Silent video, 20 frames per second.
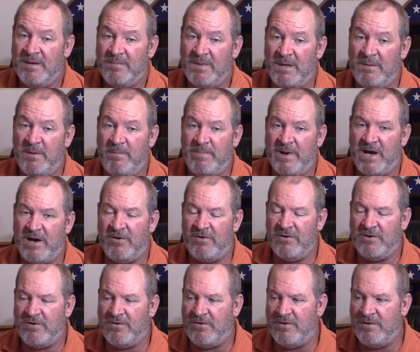Maybe
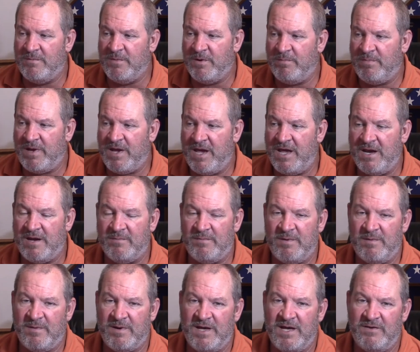powder coat them or paint
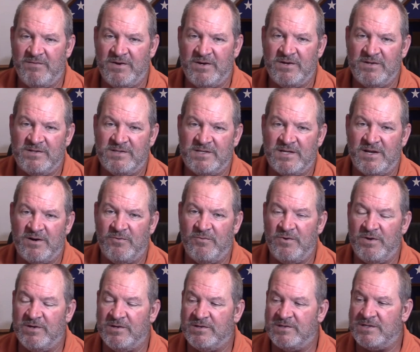them. You might have a good set of
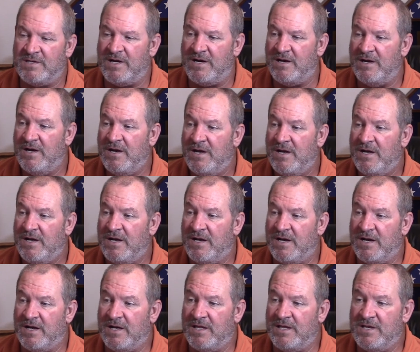wheels there
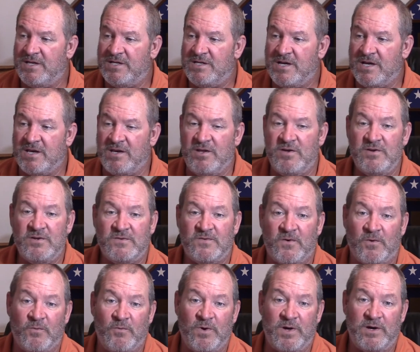uh, that you can use
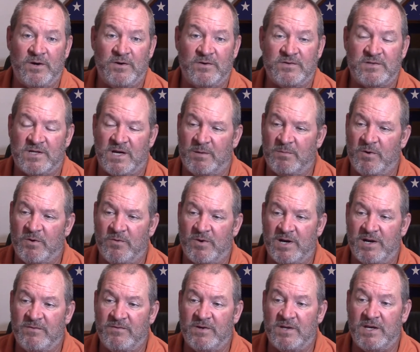for winter, summer,
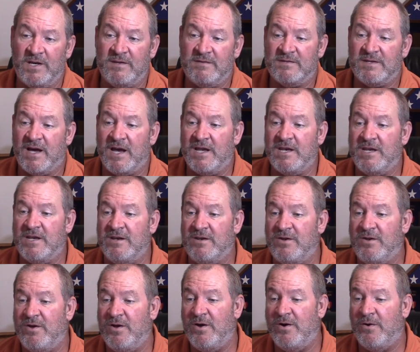whatever you decide to
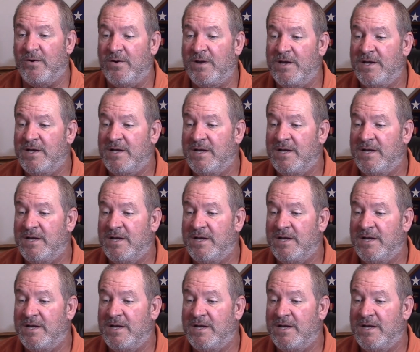do.